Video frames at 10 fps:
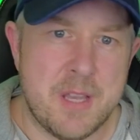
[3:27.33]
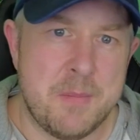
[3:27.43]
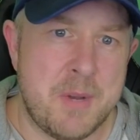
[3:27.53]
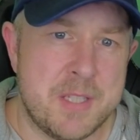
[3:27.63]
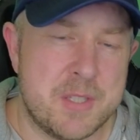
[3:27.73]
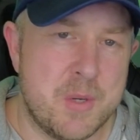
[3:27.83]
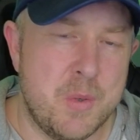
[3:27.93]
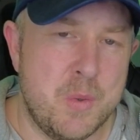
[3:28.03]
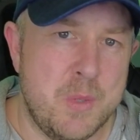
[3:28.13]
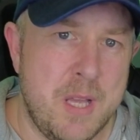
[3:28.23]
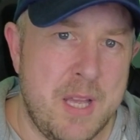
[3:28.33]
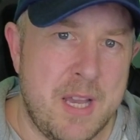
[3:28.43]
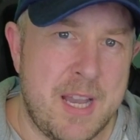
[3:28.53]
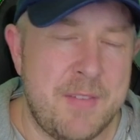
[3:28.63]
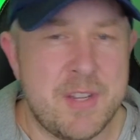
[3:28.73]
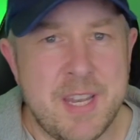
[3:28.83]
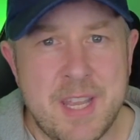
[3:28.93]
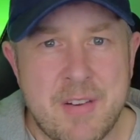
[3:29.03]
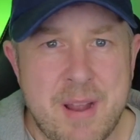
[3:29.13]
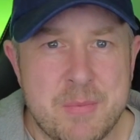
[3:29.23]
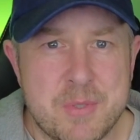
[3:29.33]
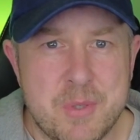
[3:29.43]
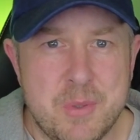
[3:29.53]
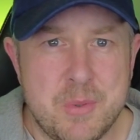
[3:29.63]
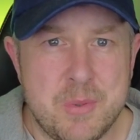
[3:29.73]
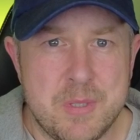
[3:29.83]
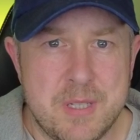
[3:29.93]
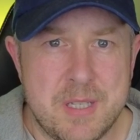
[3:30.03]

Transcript: At my school, I haven't done any ground school